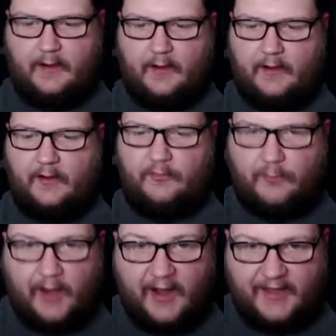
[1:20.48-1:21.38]
All
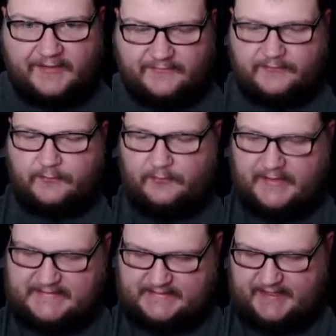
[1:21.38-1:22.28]
right, so
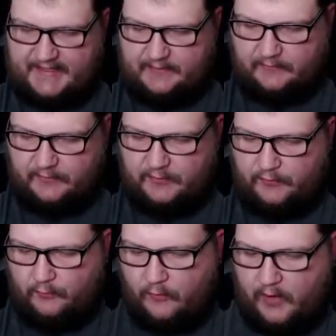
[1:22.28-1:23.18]
let's take a look
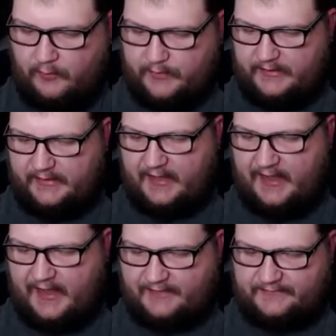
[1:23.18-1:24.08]
at what we
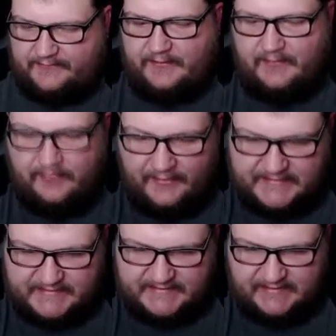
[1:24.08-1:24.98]
got.
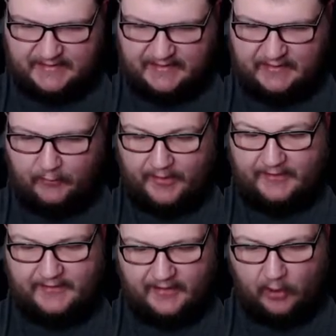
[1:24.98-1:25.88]
Let's go
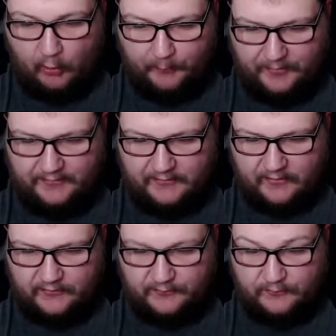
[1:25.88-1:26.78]
ahead and get open
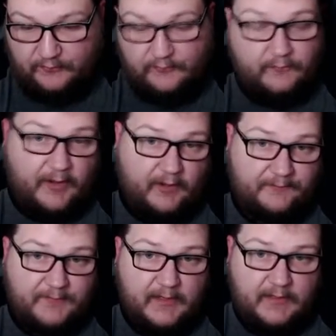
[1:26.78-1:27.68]
because,
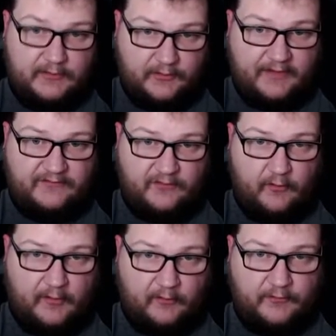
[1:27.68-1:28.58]
well, you guys
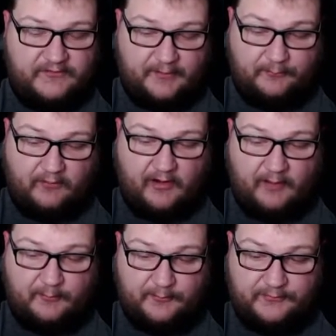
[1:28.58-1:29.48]
know I always have
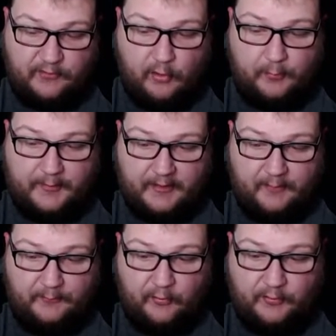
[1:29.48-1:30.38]
problems opening
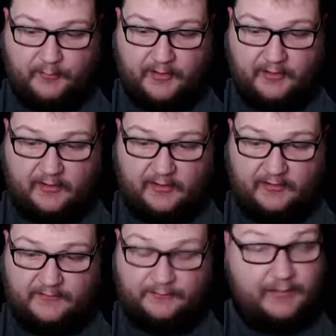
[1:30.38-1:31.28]
up Pokemon
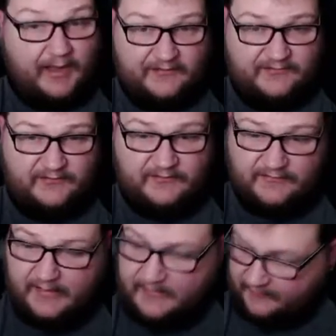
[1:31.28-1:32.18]
card
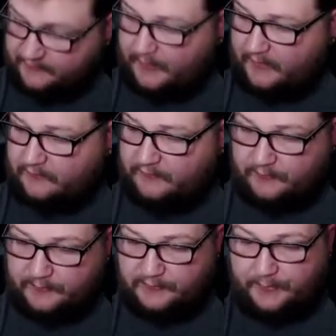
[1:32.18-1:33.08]
boxes, especially
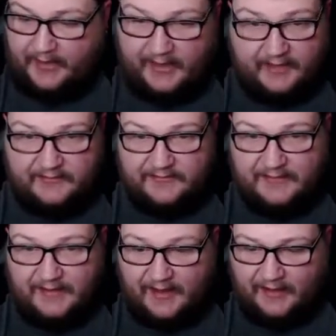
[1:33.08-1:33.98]
from Japan.
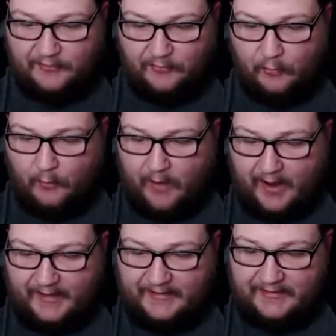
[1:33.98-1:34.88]
I don't know
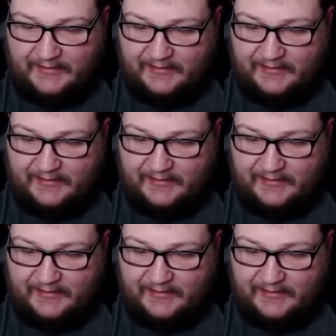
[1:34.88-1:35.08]
why.